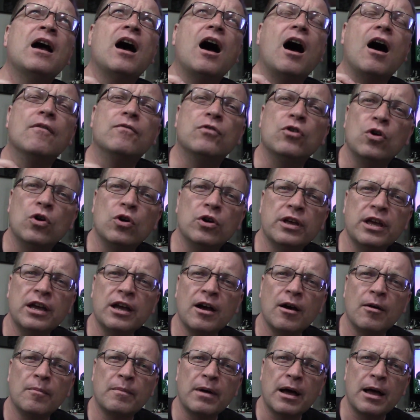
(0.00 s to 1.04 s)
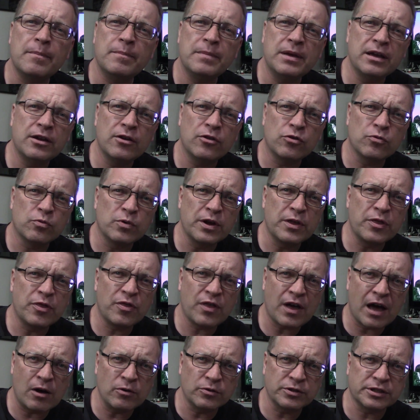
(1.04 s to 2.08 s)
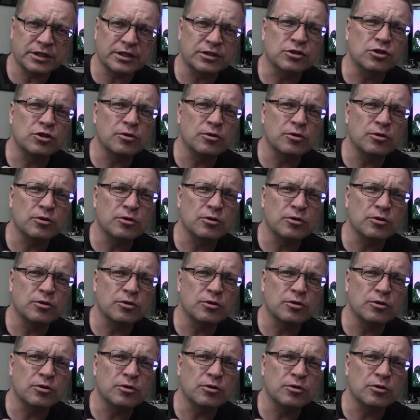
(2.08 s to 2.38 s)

of hooking up my Amiga 3000